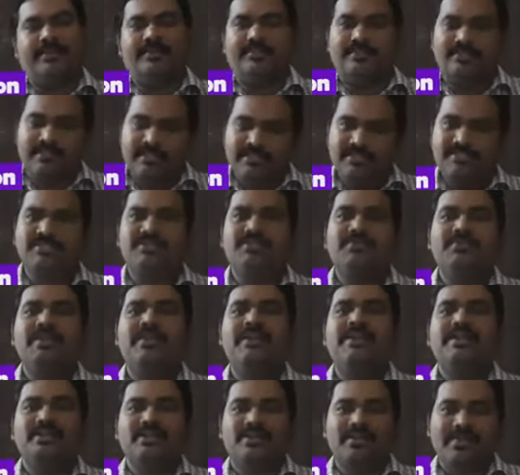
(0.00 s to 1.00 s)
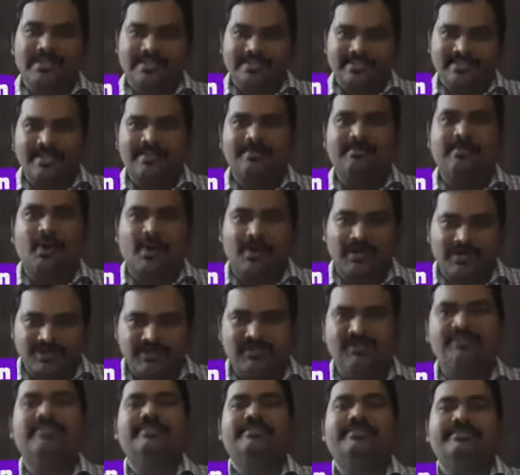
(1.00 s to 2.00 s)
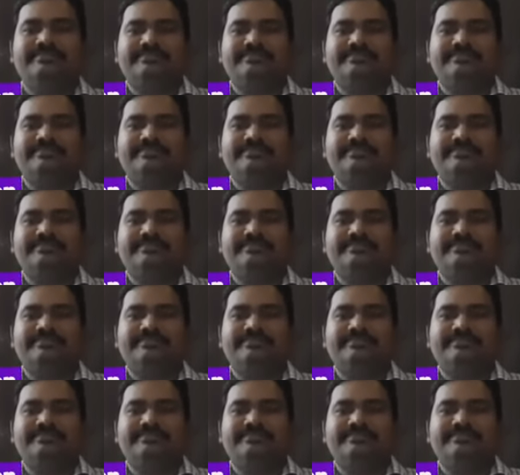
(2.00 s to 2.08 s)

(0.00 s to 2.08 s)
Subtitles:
This video lesson module